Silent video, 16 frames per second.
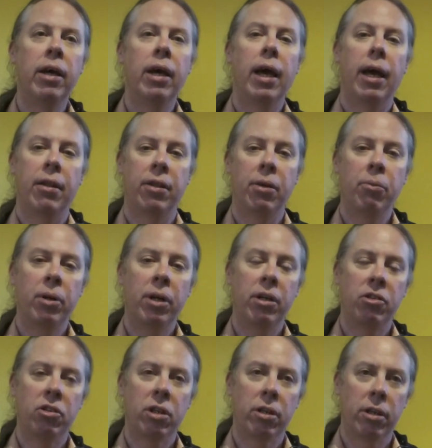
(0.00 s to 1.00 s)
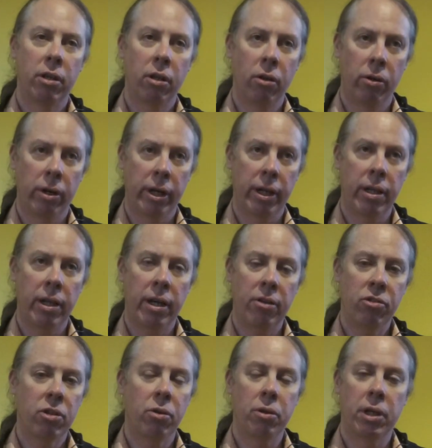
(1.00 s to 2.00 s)
And then when I started learning
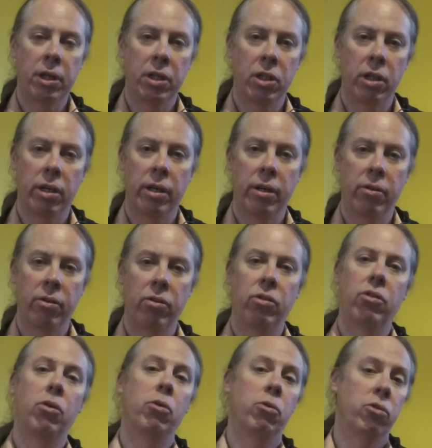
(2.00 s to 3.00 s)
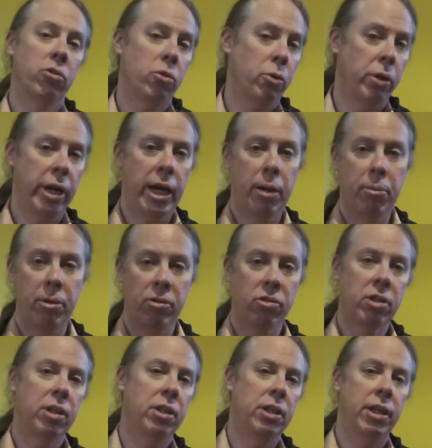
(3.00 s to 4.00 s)
classical guitar, those old habits
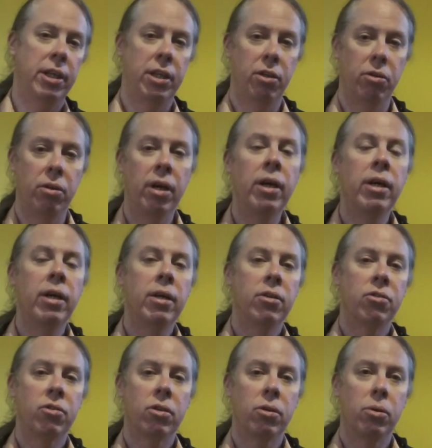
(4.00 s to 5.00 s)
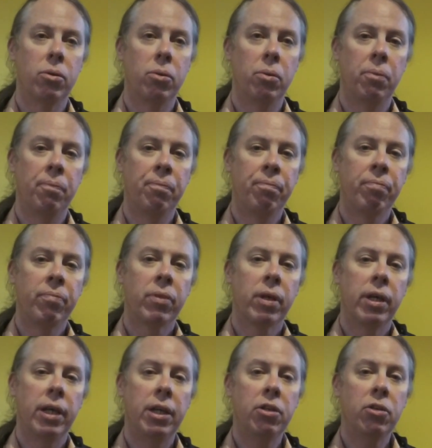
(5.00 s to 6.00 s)
continued. So
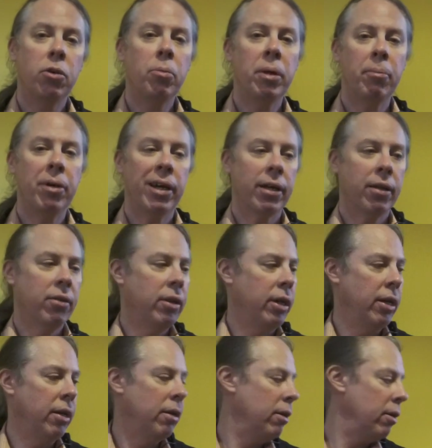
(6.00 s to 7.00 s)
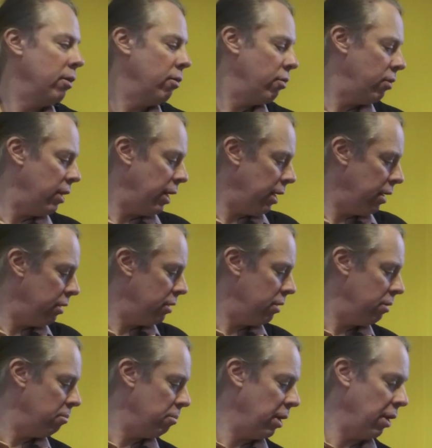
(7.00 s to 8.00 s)
he told me back then that
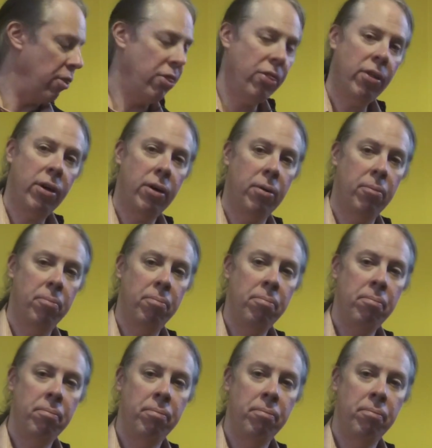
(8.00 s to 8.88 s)
my thumb